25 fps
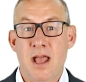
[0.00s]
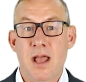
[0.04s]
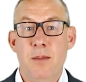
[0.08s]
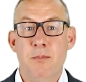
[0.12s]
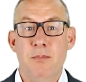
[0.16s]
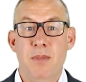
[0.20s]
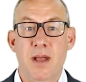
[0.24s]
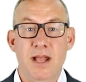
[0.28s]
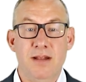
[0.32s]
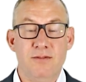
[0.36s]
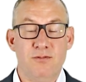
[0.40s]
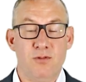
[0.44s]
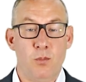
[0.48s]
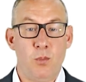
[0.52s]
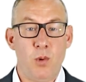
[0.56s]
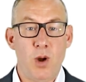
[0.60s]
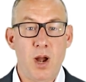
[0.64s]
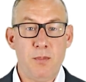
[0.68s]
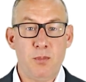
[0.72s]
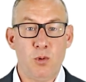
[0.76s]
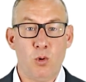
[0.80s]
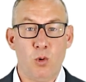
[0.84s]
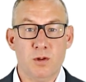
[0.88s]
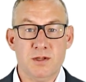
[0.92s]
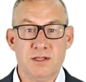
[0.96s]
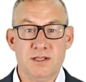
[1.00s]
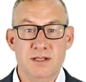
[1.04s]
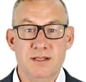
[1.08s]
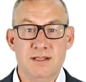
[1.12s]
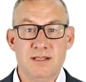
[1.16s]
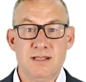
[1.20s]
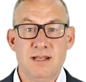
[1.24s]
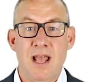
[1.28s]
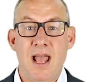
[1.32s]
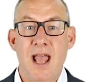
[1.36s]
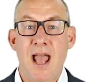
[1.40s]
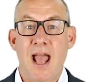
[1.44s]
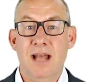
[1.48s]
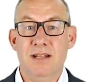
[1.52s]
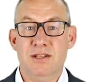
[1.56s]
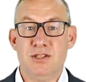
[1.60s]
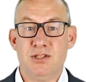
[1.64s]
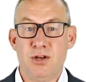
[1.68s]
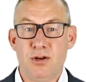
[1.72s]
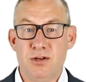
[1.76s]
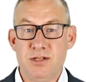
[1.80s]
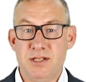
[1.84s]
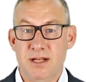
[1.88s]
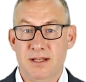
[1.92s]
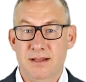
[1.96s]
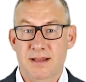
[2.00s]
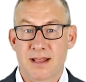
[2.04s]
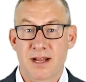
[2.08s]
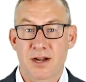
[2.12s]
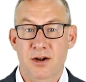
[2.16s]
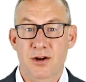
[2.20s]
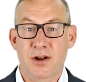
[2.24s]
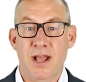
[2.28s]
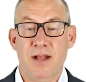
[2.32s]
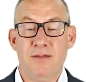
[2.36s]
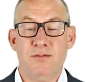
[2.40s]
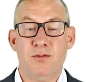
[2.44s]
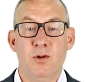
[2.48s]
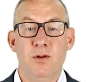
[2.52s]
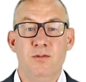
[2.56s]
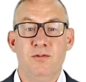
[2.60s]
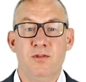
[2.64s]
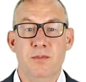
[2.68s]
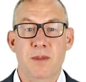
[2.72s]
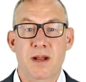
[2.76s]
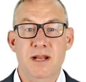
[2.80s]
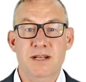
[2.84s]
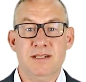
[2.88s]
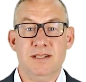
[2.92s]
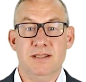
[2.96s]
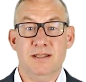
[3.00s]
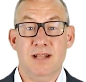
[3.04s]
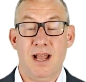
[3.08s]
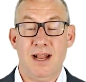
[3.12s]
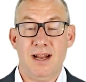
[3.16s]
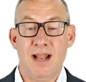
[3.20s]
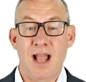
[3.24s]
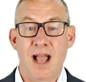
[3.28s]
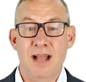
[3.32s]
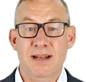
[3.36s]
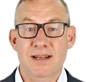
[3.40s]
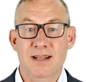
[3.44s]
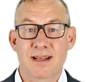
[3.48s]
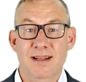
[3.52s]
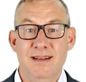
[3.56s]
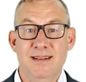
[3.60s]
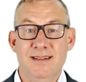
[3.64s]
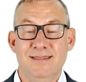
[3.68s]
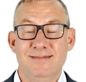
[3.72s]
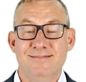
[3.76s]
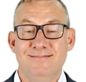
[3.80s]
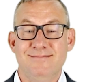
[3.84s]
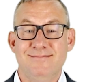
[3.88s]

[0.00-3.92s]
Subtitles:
paying for prep courses, and searching the internet for information like I did.